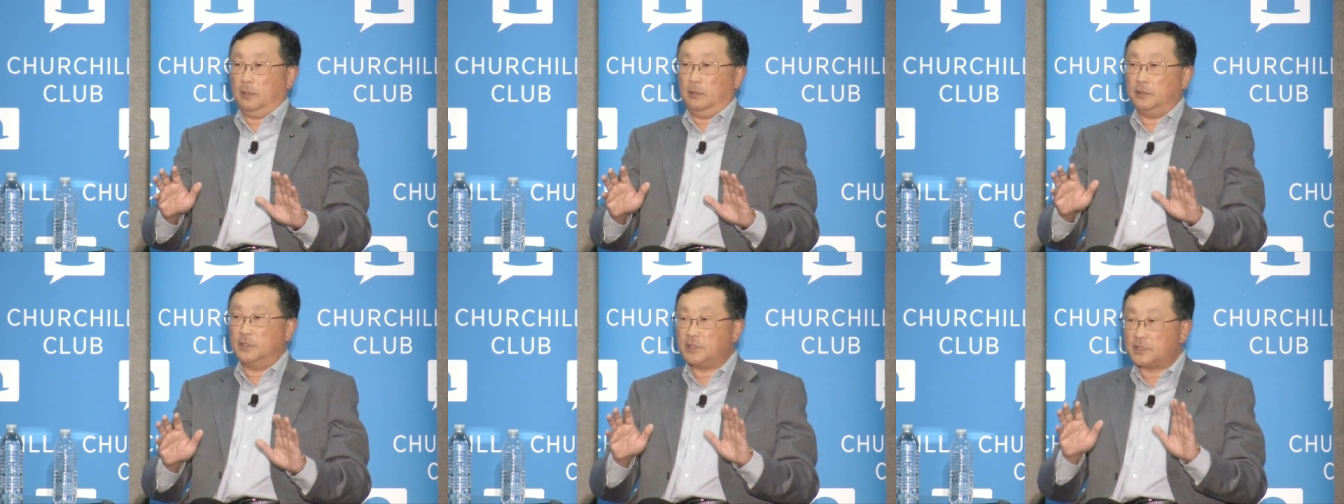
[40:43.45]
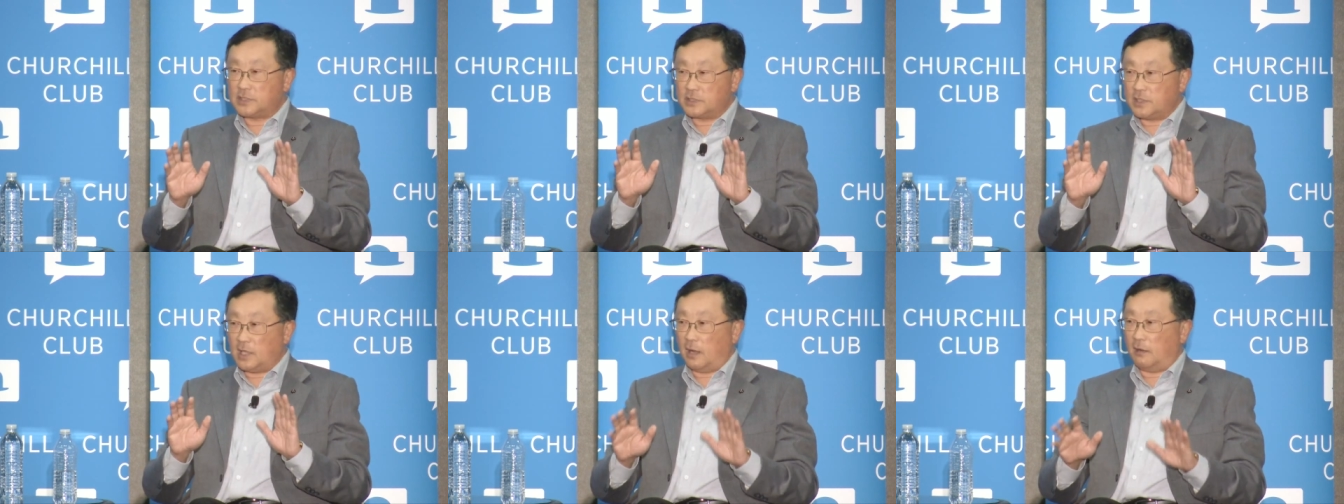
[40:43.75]

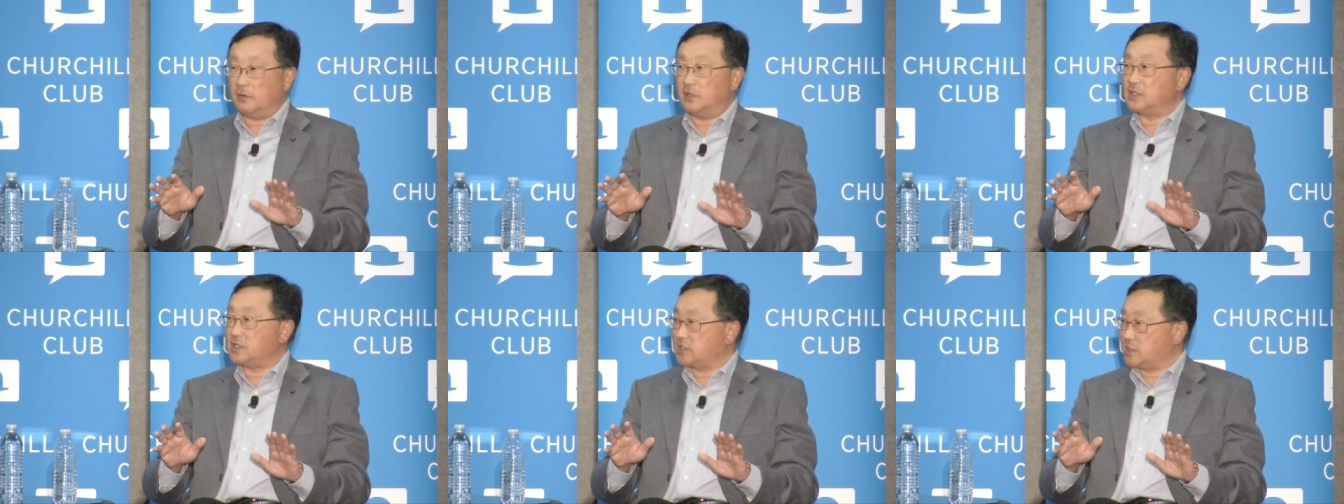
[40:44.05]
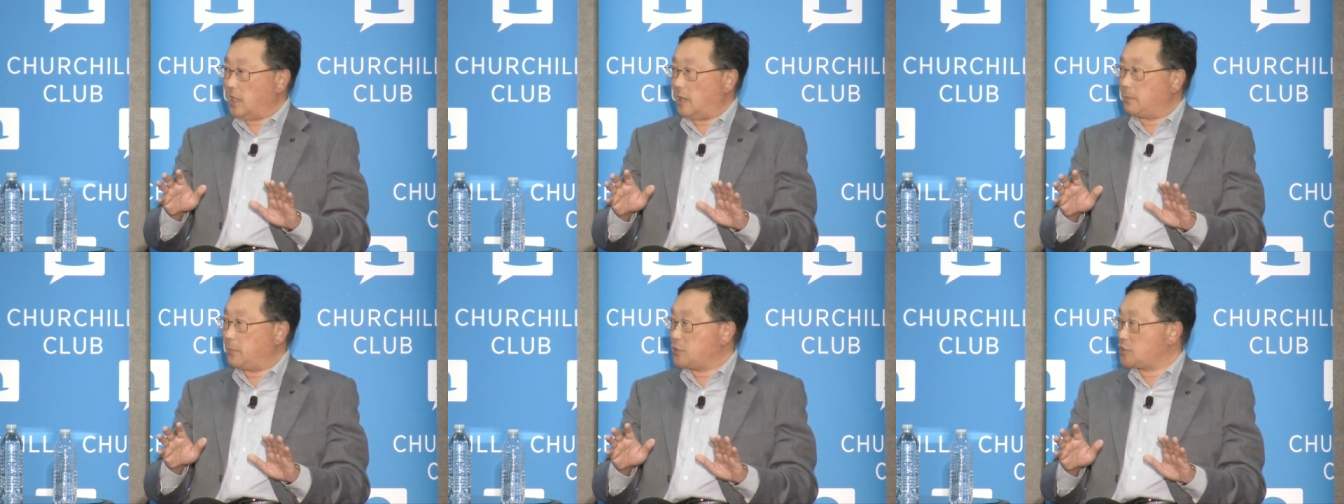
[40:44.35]
this is now an
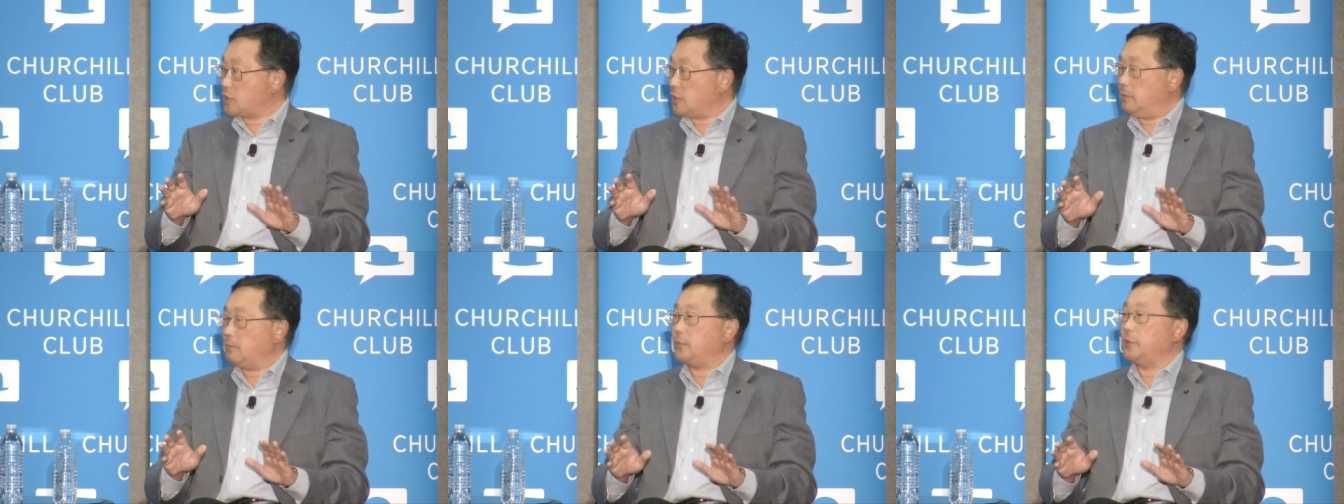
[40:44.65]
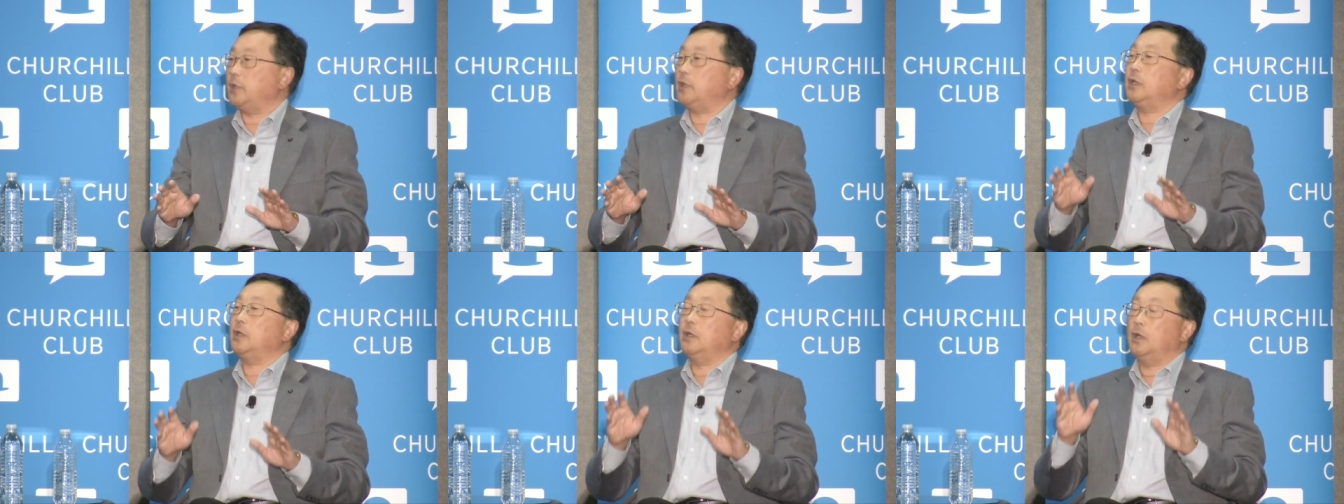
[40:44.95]
established
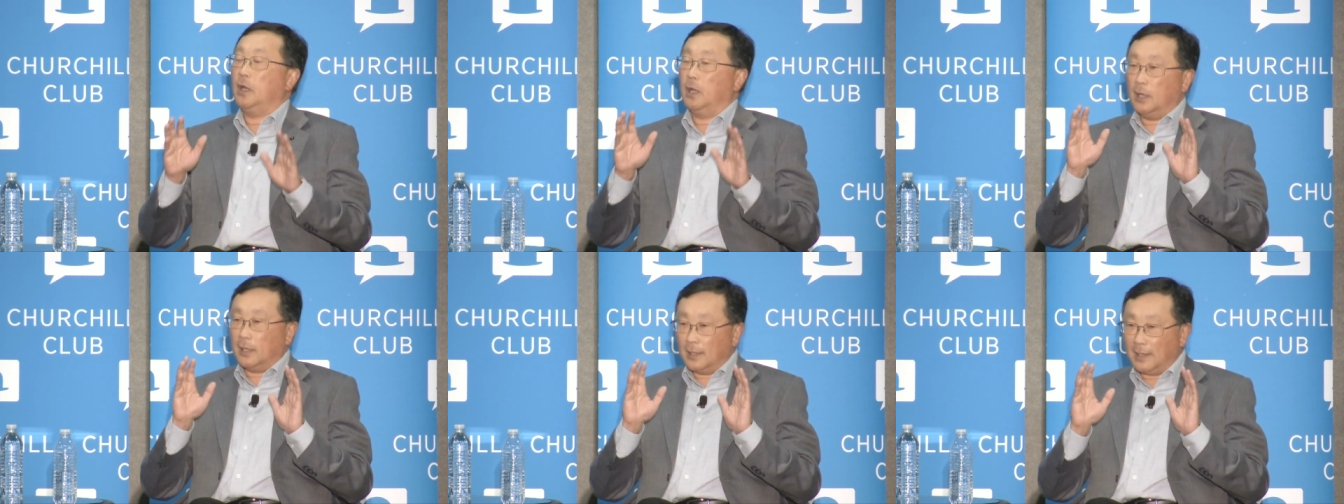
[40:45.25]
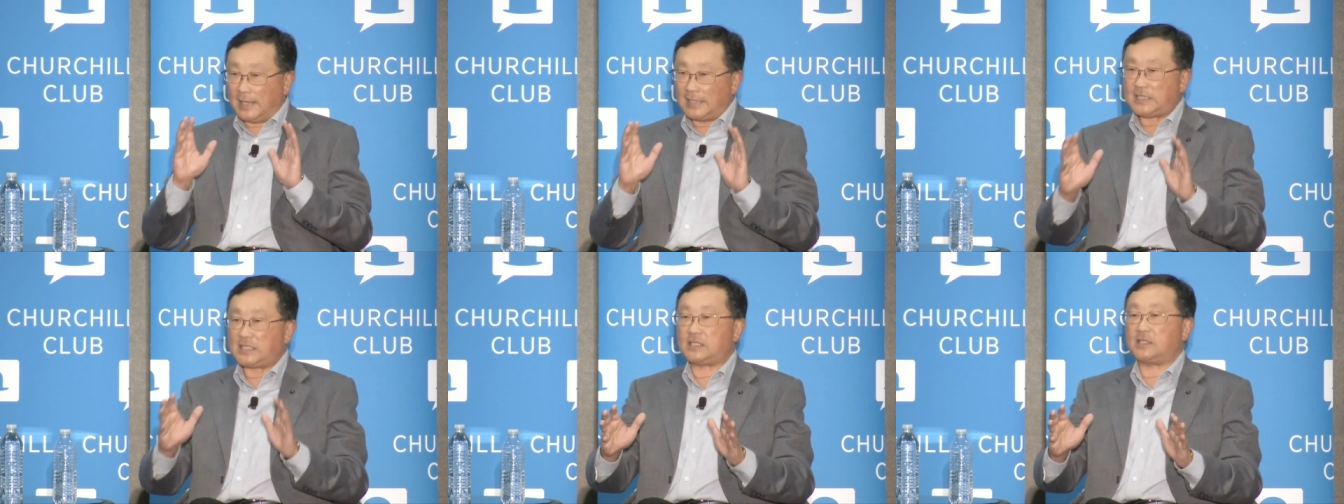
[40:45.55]
company,
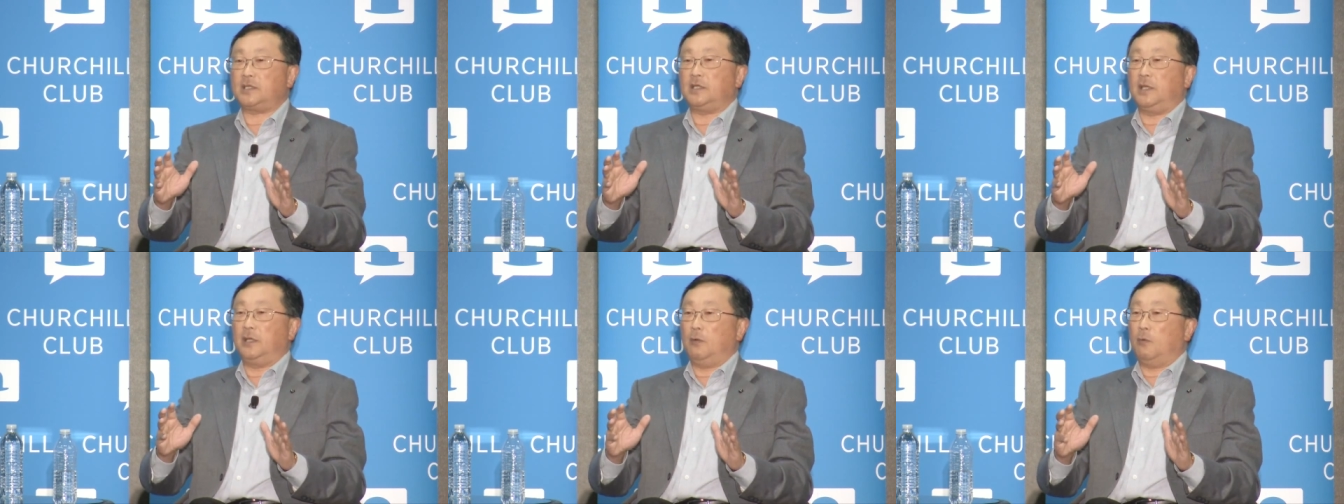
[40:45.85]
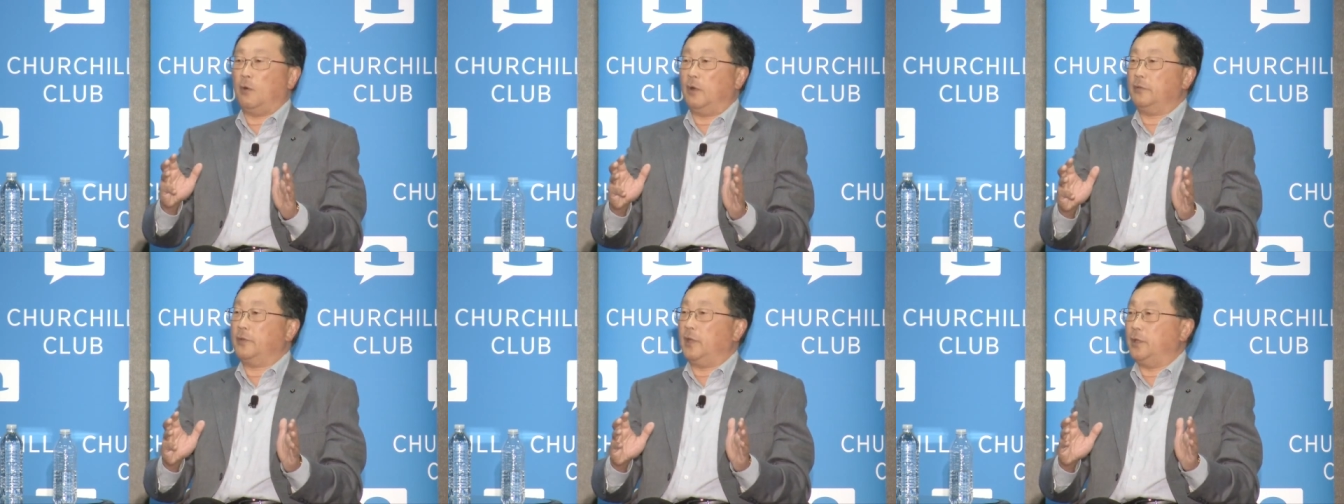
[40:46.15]
Let's see
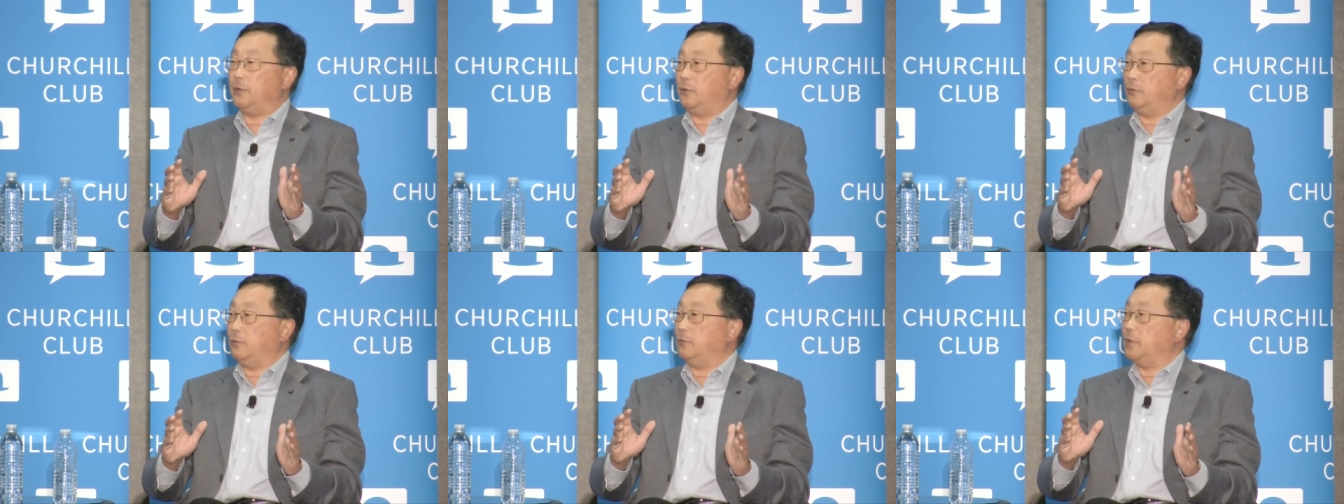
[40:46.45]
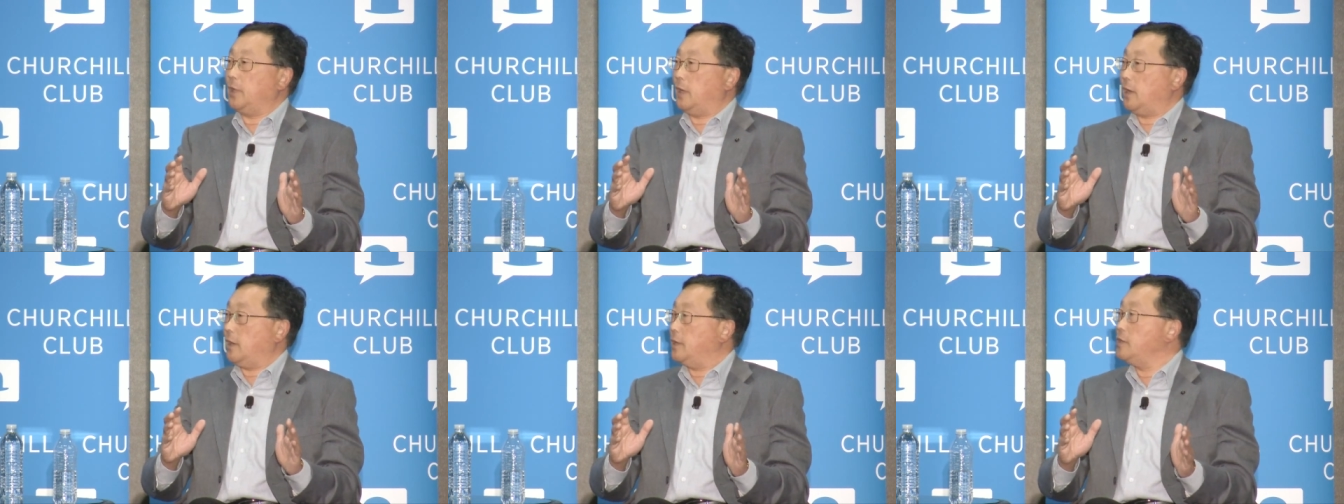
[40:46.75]
what they do
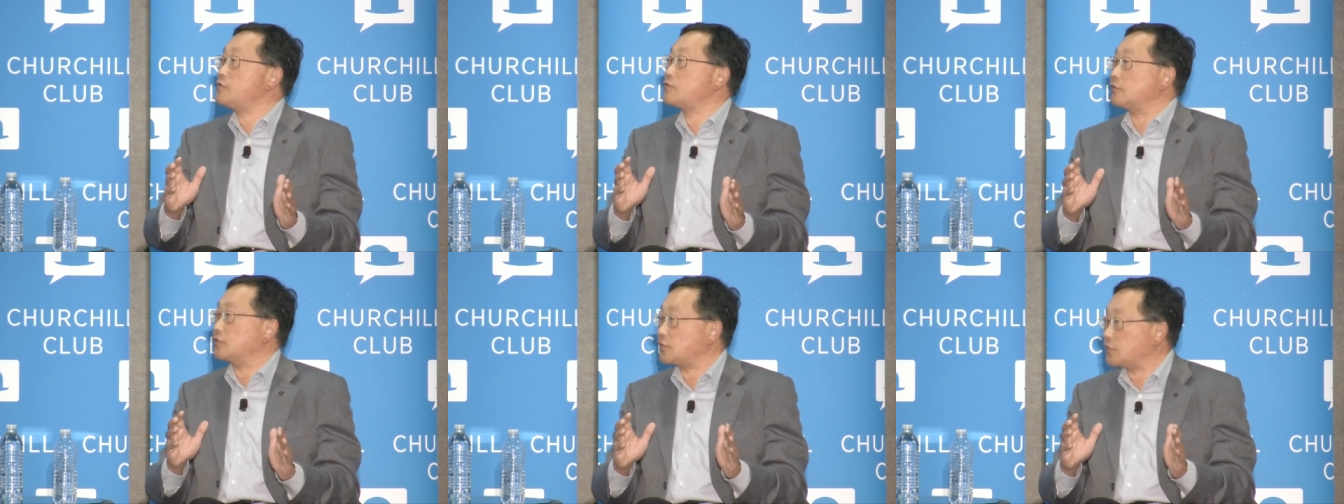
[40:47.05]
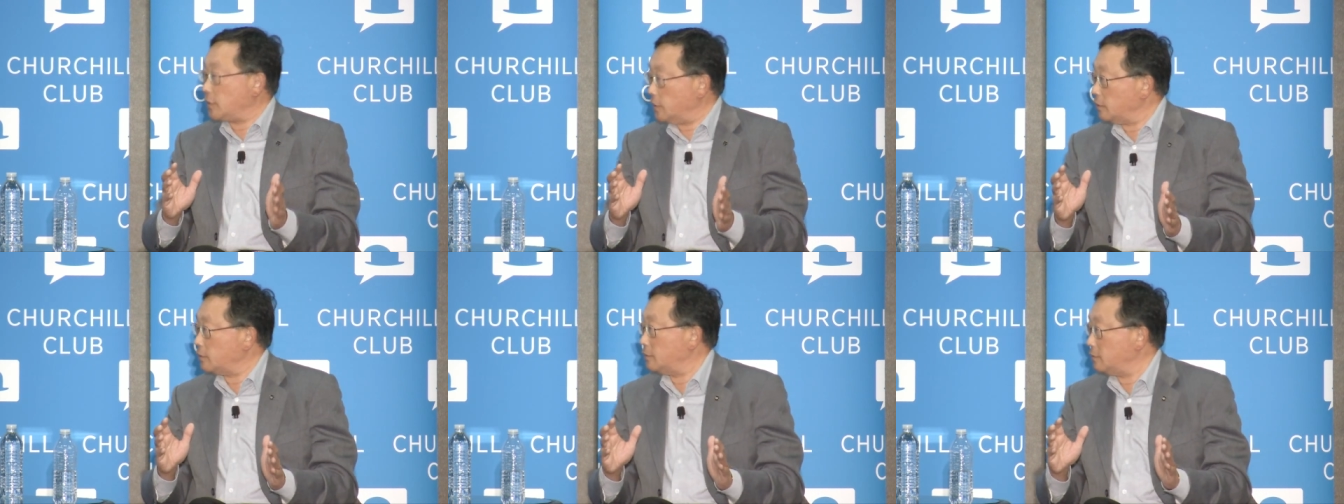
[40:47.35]
that are
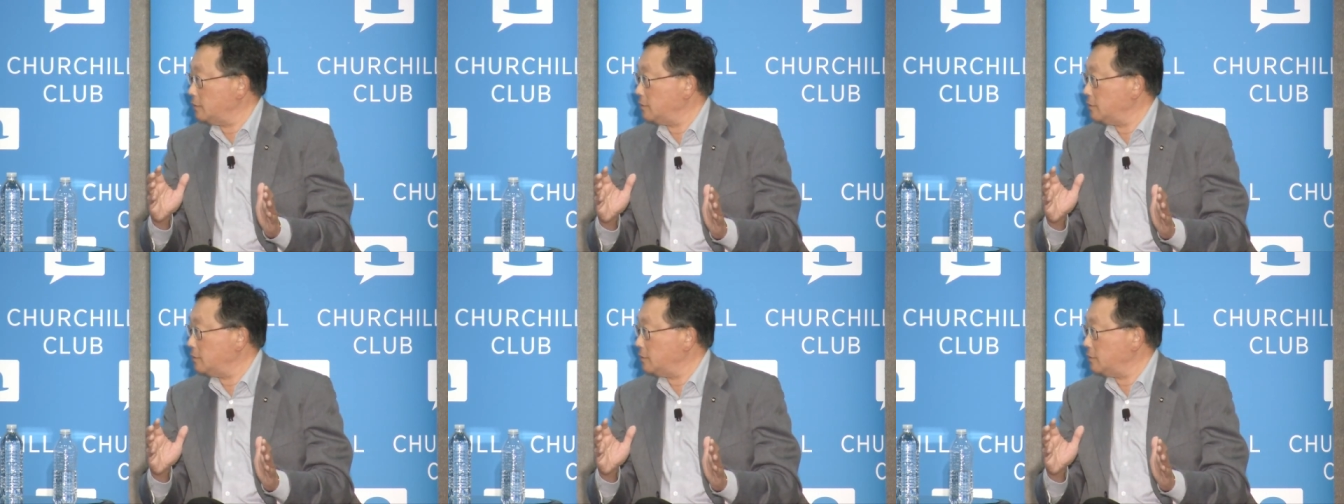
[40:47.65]
interesting.